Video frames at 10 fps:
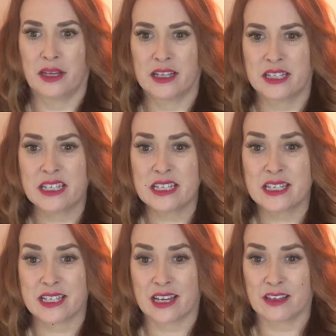because this
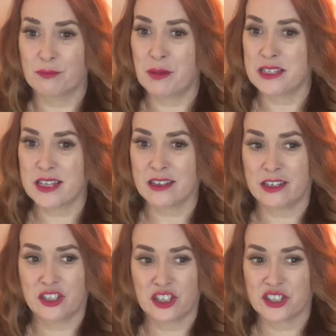is
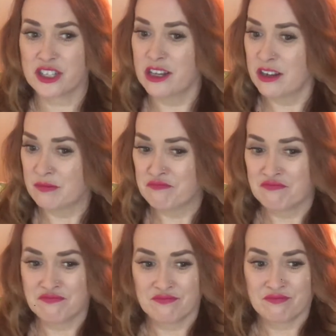basically just
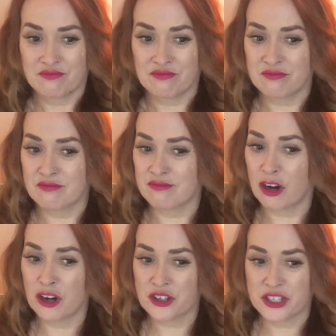
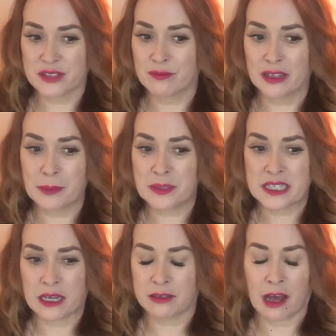her
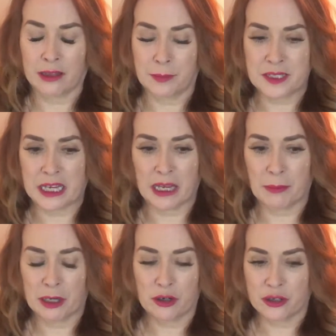not lip syncing,
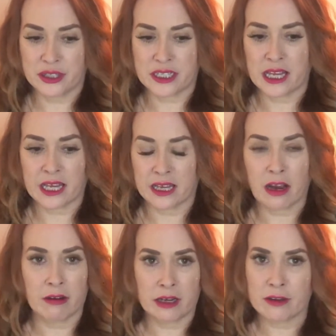but her singing,
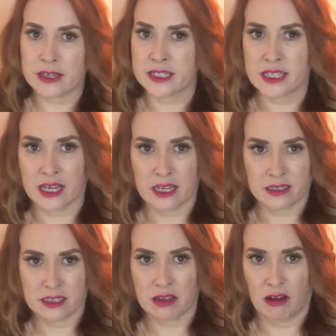karaoke
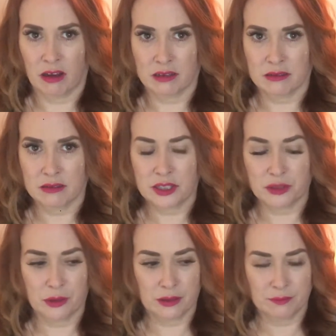singing the song
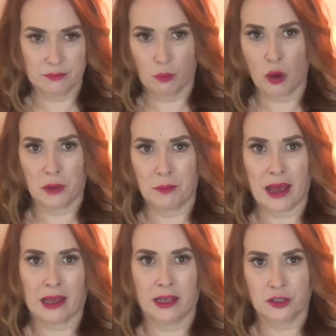to one
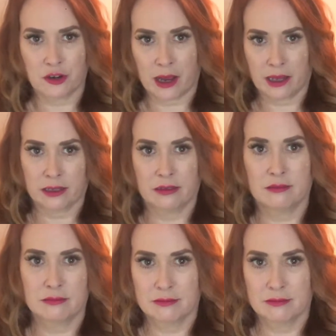backing track.